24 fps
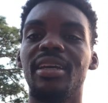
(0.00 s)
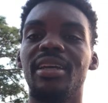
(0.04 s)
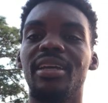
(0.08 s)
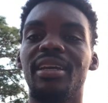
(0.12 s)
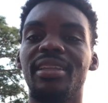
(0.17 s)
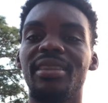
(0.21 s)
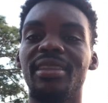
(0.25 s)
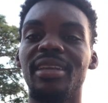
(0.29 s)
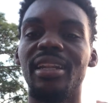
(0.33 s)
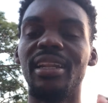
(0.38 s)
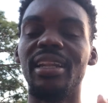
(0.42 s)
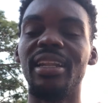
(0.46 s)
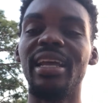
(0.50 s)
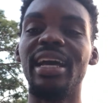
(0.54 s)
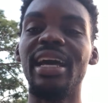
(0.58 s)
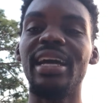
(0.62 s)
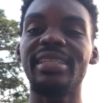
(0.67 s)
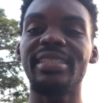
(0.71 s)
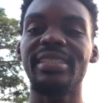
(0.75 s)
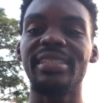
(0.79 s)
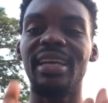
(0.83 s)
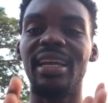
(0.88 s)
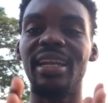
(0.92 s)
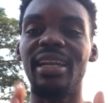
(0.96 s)
the
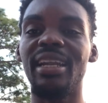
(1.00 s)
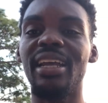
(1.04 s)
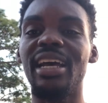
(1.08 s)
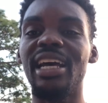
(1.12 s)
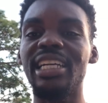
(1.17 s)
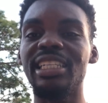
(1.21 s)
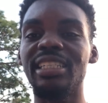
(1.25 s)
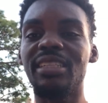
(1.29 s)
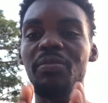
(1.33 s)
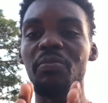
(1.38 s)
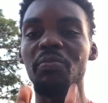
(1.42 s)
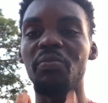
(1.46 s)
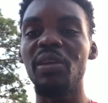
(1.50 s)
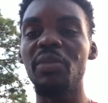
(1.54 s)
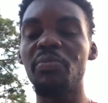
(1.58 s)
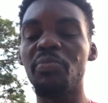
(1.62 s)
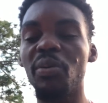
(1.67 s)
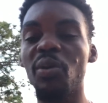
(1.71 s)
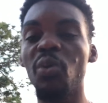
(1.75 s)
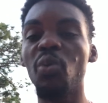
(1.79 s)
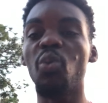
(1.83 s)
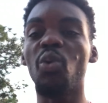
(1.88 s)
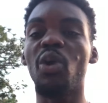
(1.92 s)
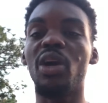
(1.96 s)
less and less
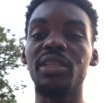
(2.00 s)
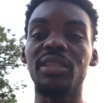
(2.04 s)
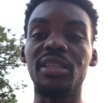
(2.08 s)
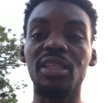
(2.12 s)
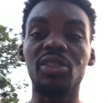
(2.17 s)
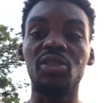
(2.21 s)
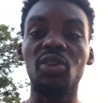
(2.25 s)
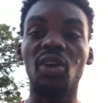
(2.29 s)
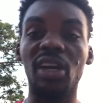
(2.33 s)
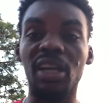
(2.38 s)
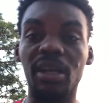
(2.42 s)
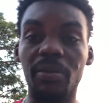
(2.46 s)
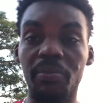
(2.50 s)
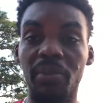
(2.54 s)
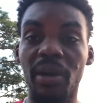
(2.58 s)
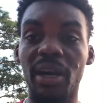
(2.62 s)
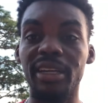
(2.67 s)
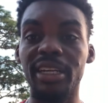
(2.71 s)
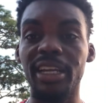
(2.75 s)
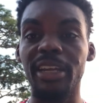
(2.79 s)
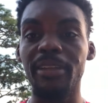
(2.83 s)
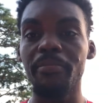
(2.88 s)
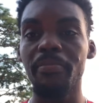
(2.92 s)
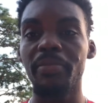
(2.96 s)
people want to talk about
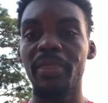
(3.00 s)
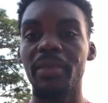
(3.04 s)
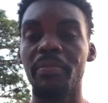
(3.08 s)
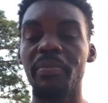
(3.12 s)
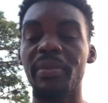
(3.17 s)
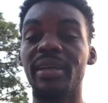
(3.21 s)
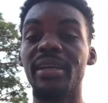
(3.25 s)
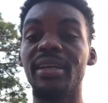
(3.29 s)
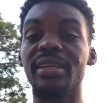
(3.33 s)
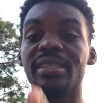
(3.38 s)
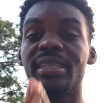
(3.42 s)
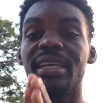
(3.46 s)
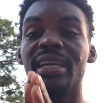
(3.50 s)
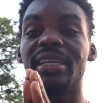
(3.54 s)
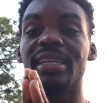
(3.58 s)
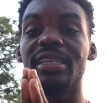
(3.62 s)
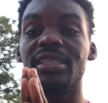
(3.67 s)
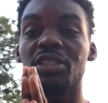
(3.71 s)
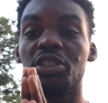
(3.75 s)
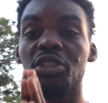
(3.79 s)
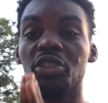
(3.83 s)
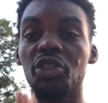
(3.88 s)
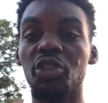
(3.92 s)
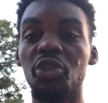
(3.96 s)
it, because it
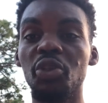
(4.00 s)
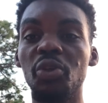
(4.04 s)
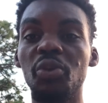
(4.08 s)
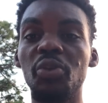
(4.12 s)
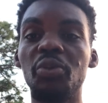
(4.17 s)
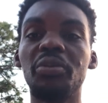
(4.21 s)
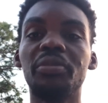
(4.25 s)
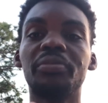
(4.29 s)
is too